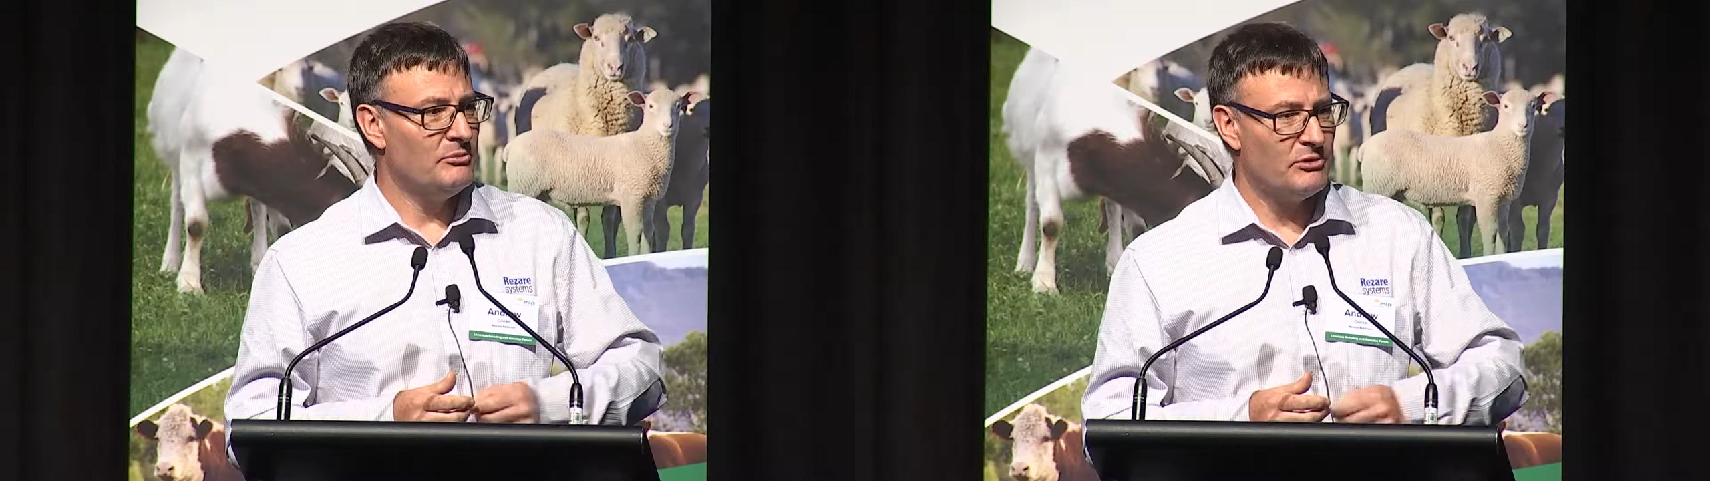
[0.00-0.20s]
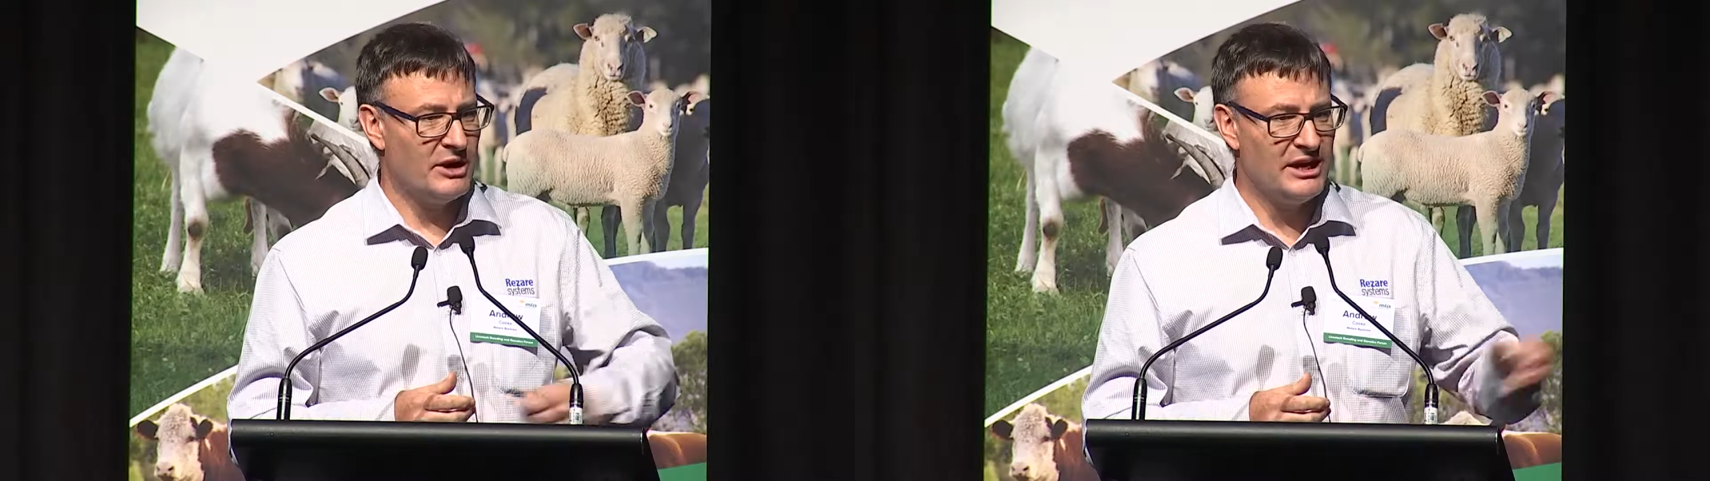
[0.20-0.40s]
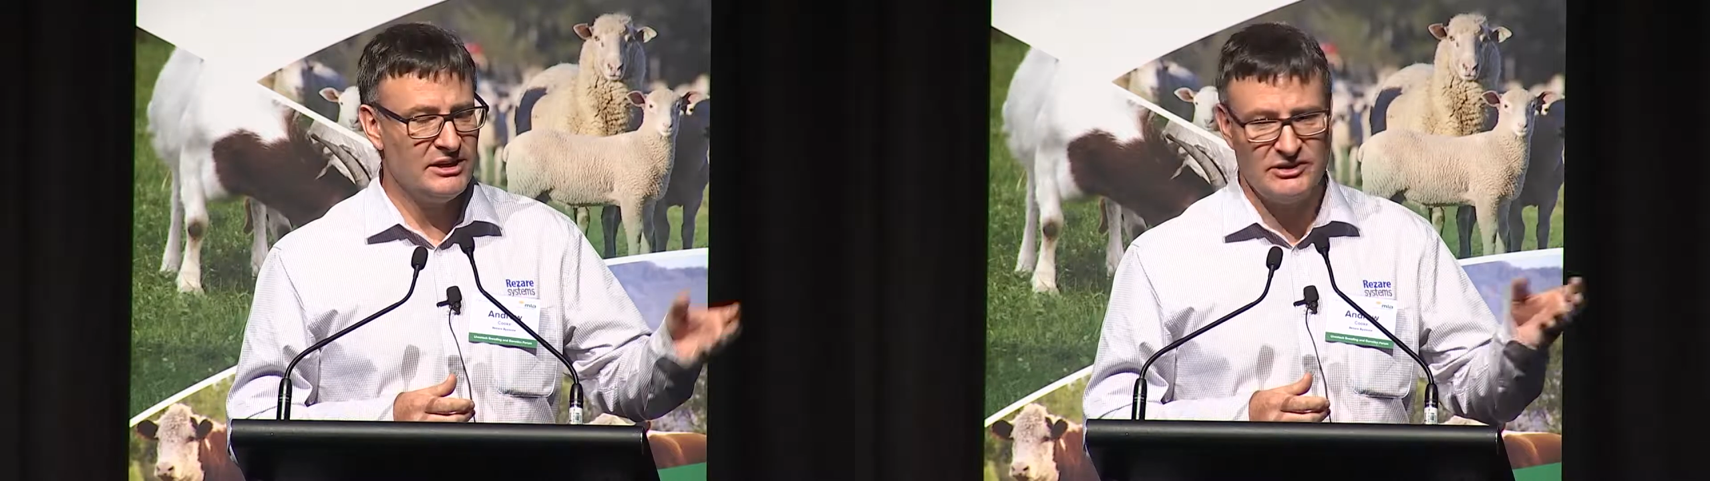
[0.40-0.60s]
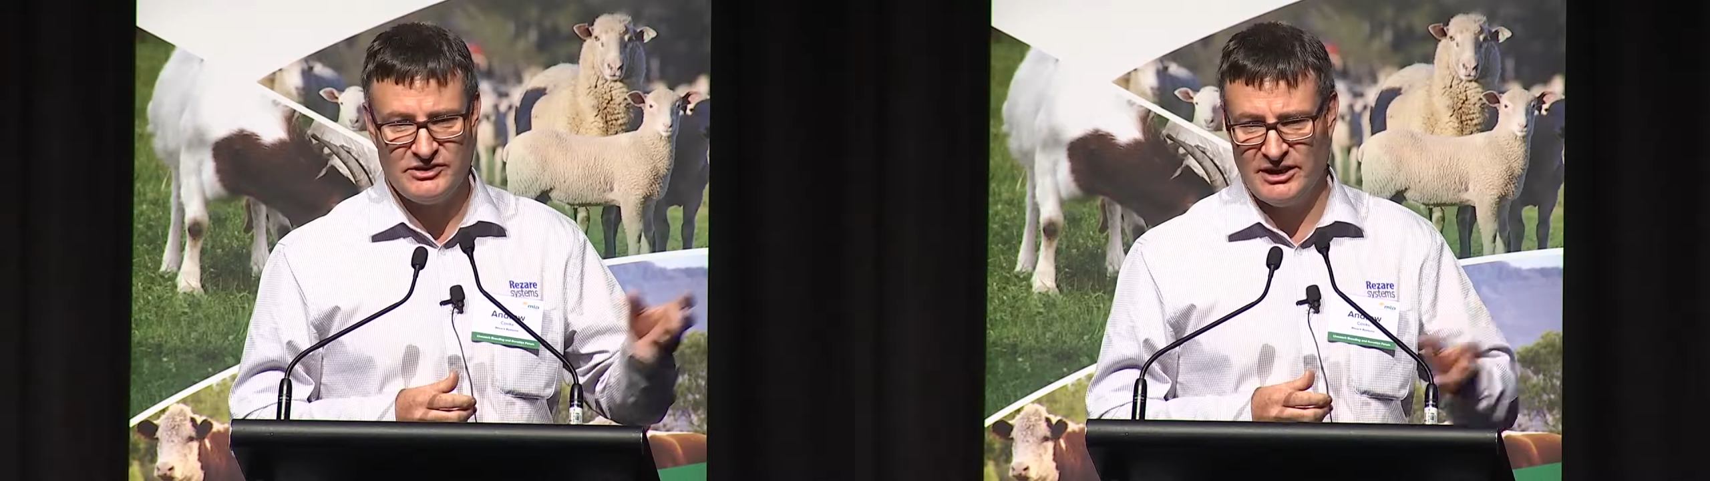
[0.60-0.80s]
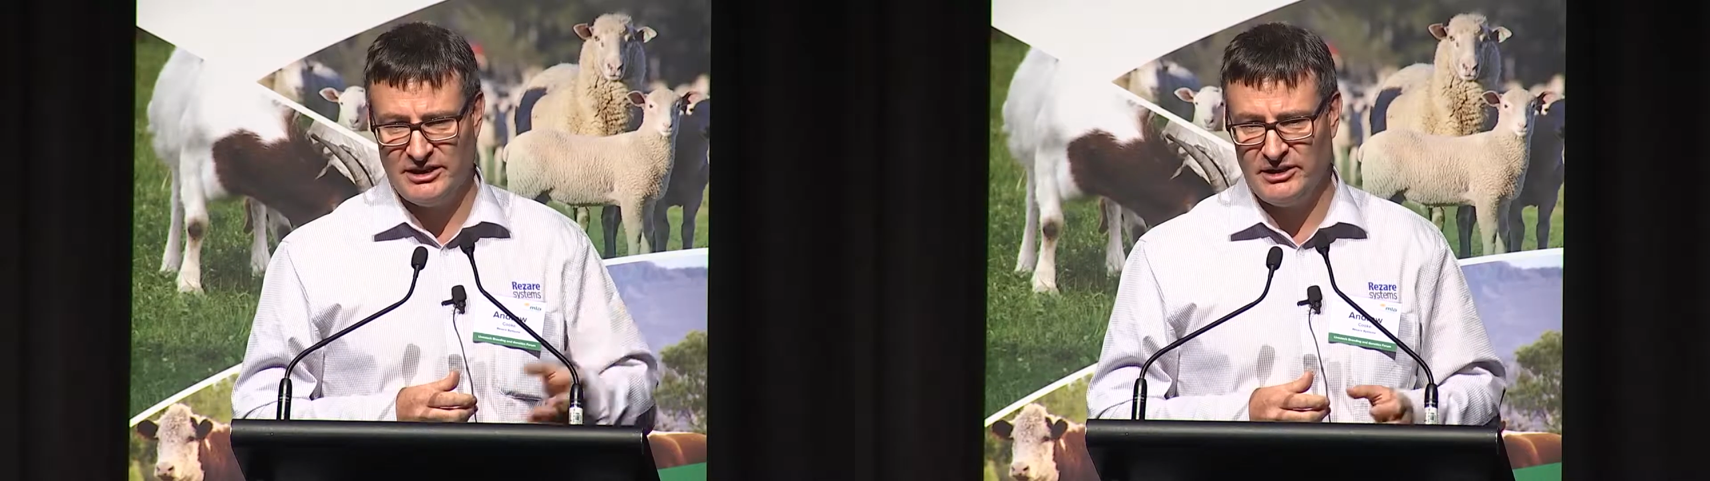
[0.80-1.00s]
brand
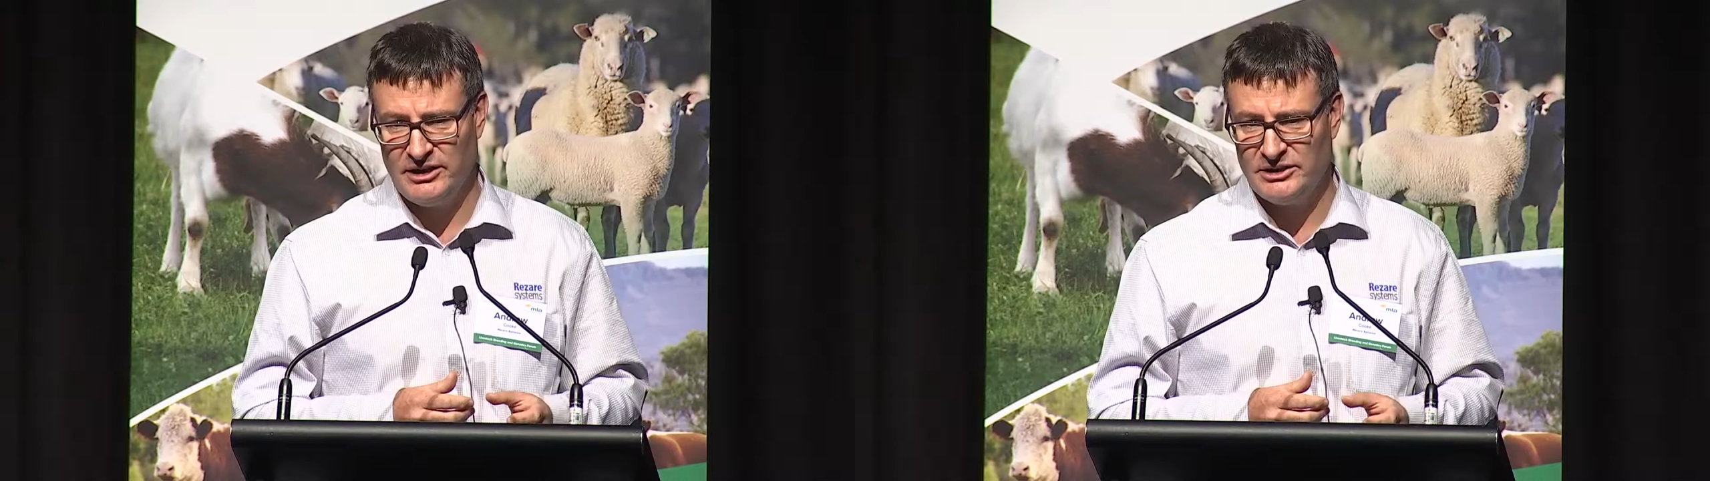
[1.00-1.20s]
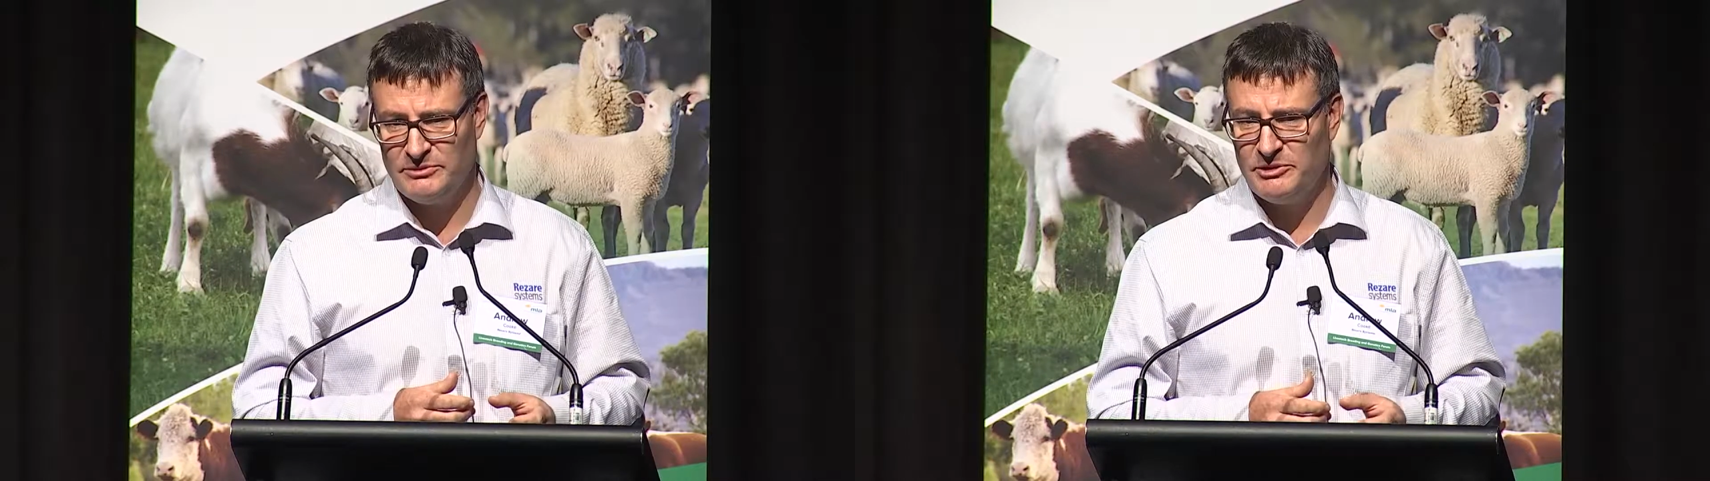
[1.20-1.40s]
as they liked,